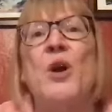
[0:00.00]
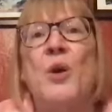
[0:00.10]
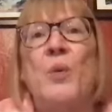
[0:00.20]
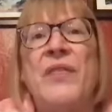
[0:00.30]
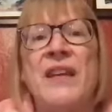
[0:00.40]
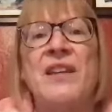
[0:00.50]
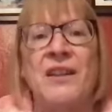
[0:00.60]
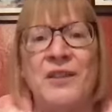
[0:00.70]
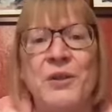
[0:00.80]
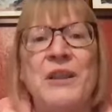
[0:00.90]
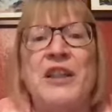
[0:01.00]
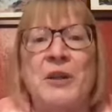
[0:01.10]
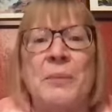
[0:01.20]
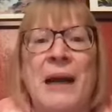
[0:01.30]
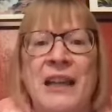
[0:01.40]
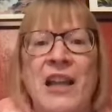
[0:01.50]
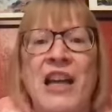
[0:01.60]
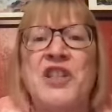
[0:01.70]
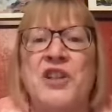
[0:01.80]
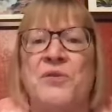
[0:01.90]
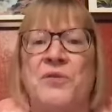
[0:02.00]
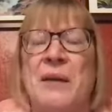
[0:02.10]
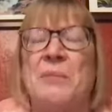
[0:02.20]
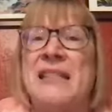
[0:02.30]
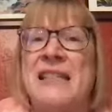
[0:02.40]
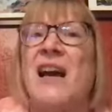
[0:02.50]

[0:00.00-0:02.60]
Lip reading: within our nuclear biological families,